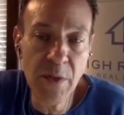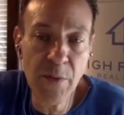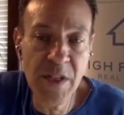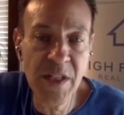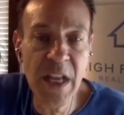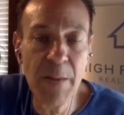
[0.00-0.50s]

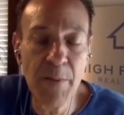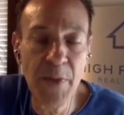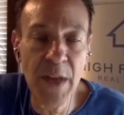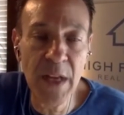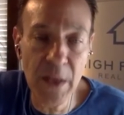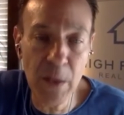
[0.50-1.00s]
the same
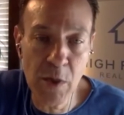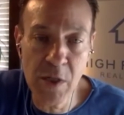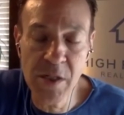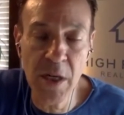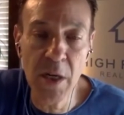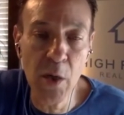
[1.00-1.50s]
thing. They were
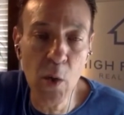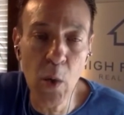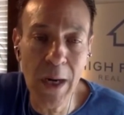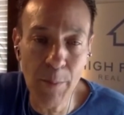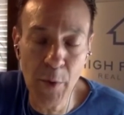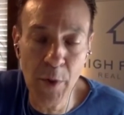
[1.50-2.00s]
just
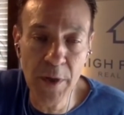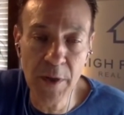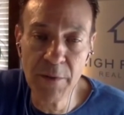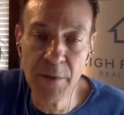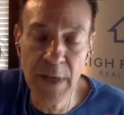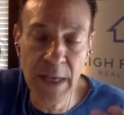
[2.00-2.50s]

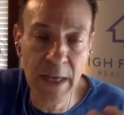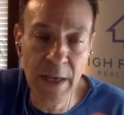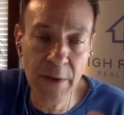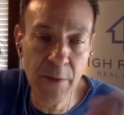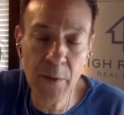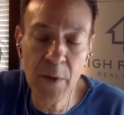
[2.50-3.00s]
uncooperative
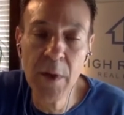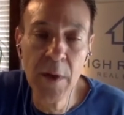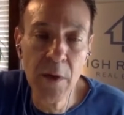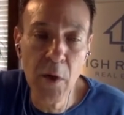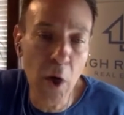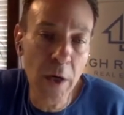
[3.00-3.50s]
and
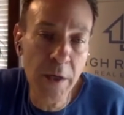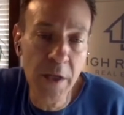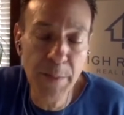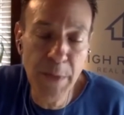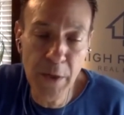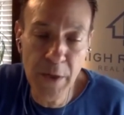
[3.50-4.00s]

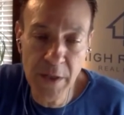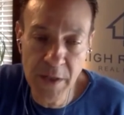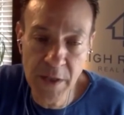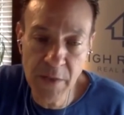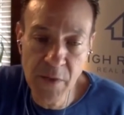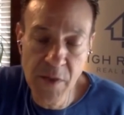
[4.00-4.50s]
non-communicative.